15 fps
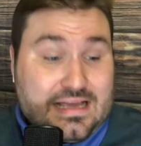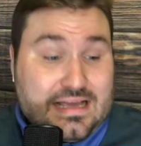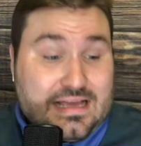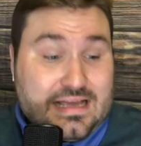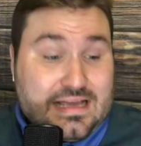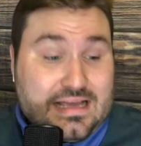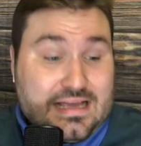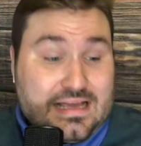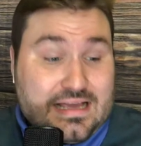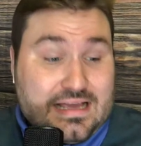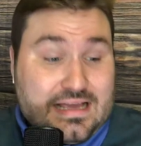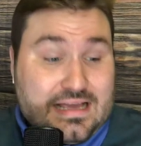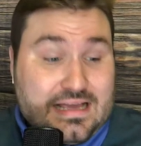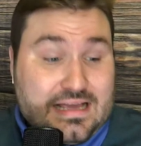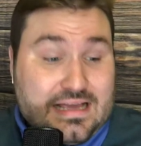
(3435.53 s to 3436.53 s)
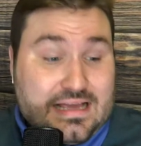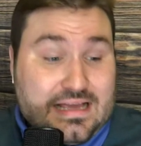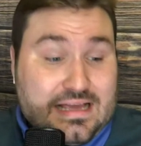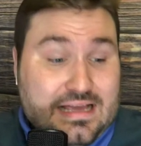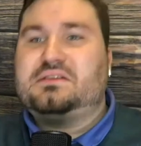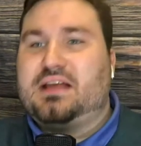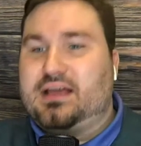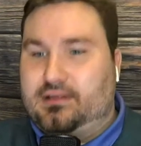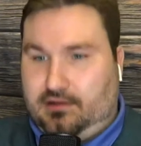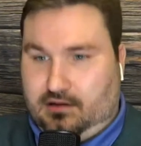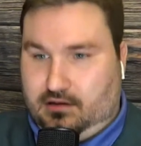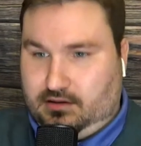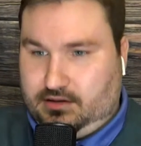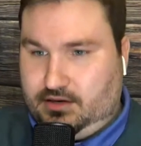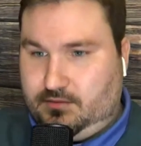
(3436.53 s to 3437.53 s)
I can mess that up all day
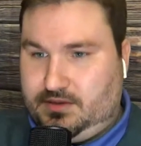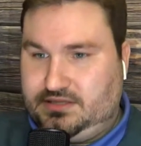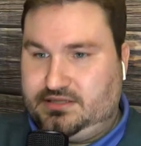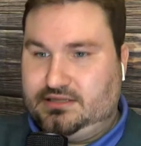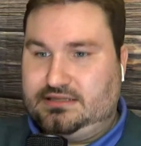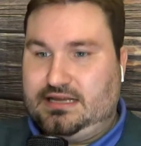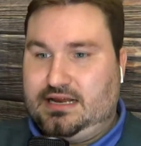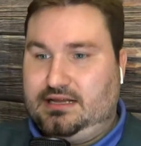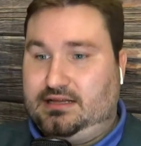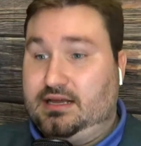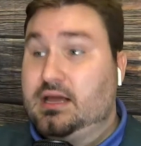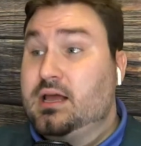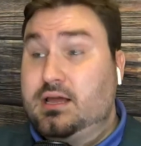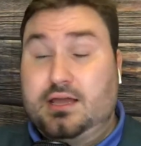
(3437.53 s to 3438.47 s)
long and nobody's going to say anything.